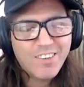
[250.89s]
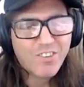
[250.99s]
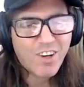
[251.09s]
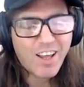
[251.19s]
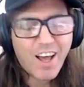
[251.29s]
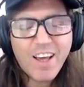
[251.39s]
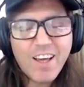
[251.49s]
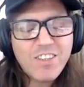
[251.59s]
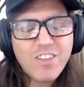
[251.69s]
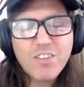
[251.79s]
try I,
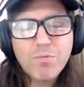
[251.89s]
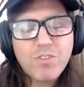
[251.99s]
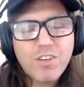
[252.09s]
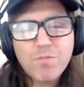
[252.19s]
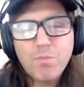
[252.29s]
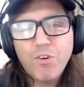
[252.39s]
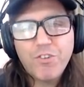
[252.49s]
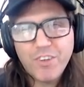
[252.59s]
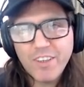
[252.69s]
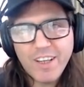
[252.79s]
it's just such
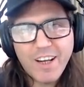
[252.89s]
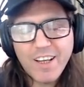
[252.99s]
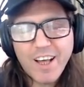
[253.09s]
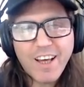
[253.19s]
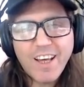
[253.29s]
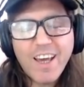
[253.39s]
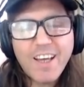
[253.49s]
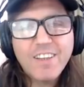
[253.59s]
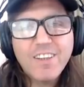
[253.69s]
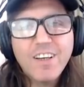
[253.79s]
bullshit that I I
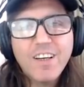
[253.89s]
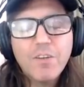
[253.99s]
can't uh,